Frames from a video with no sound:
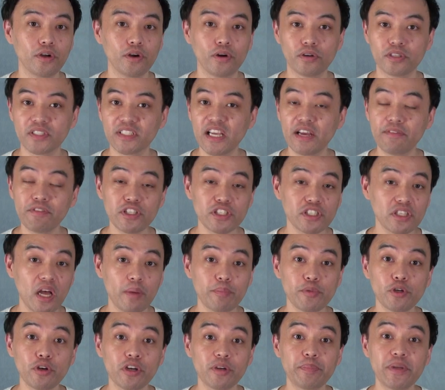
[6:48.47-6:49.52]
their
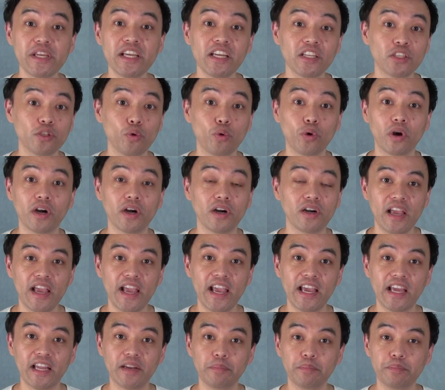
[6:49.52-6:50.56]
seven-stop European tour
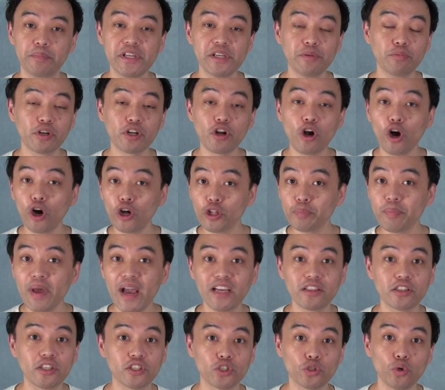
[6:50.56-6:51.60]
and be recalled
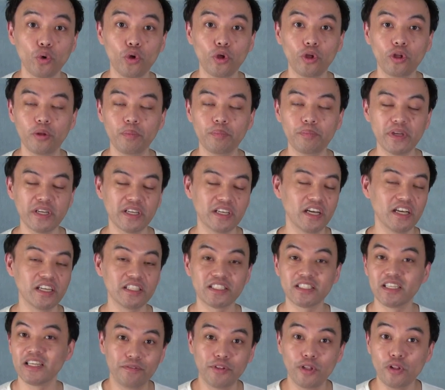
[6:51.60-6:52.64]
back to Seoul
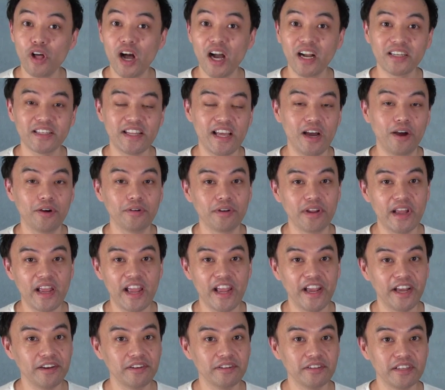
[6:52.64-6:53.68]
because of the lockdown,
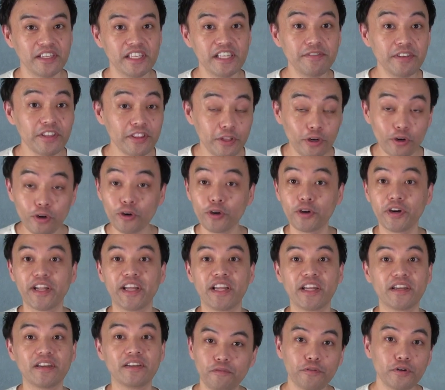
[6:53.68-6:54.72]
and even they're
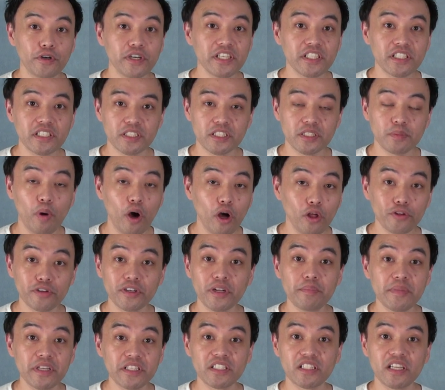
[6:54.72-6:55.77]
hurting. For these smaller
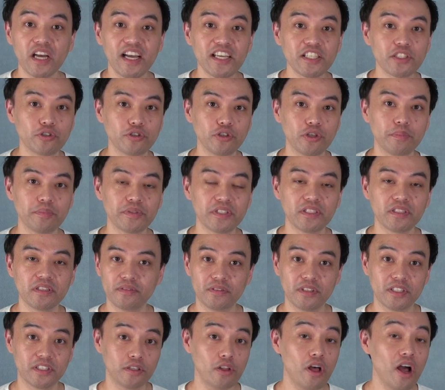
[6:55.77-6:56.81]
to mid-sized groups,
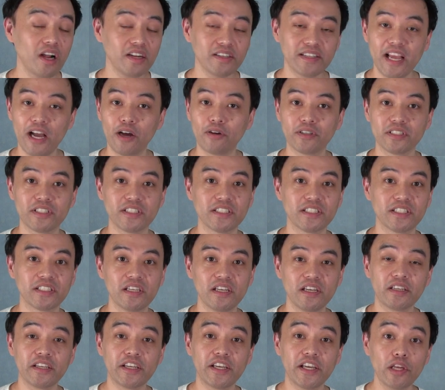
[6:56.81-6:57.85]
this lockdown is just
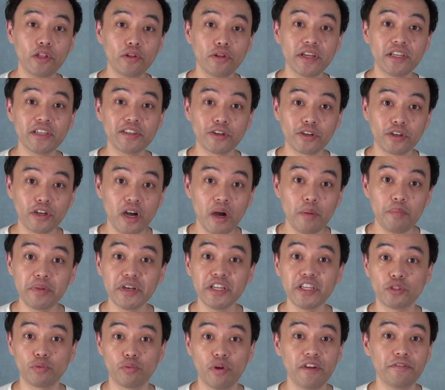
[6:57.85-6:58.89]
killing their
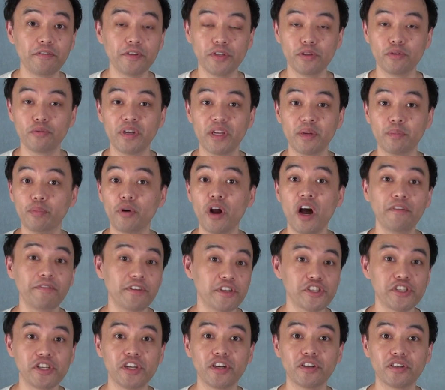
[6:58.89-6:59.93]
company's revenue and
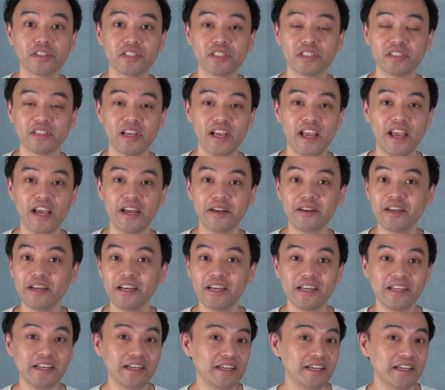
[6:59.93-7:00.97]
profit shares, and
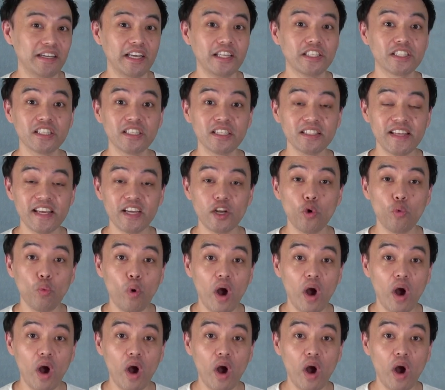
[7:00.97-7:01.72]
it's gonna take a